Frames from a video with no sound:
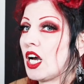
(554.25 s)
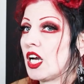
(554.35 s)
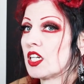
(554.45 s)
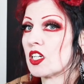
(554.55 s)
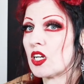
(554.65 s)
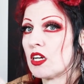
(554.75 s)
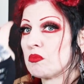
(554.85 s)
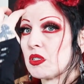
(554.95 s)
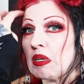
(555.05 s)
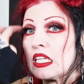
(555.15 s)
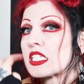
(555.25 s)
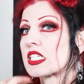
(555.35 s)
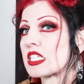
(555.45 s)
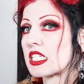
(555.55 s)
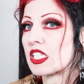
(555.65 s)
I don't know how I'm gonna make
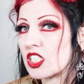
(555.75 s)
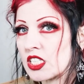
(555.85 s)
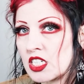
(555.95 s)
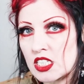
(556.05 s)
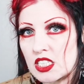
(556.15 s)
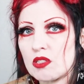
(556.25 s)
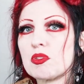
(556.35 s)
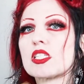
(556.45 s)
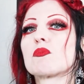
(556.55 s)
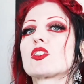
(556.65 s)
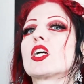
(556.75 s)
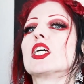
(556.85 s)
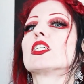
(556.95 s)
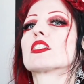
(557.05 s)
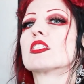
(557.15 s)
this decision. Give me some
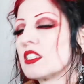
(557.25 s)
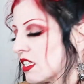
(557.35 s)
strength.